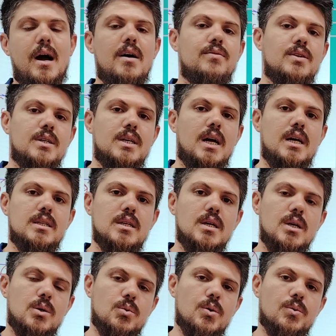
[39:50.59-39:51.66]
After
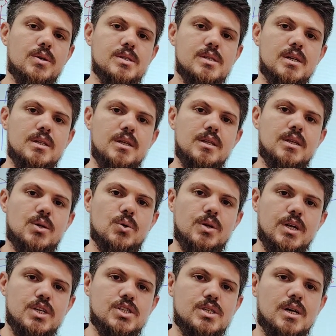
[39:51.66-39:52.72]
that, we will study the
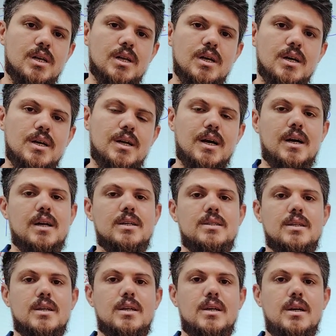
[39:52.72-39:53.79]
rotational
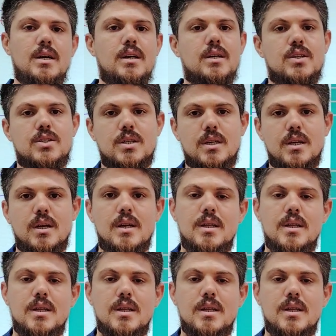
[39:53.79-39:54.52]
kinetic energy.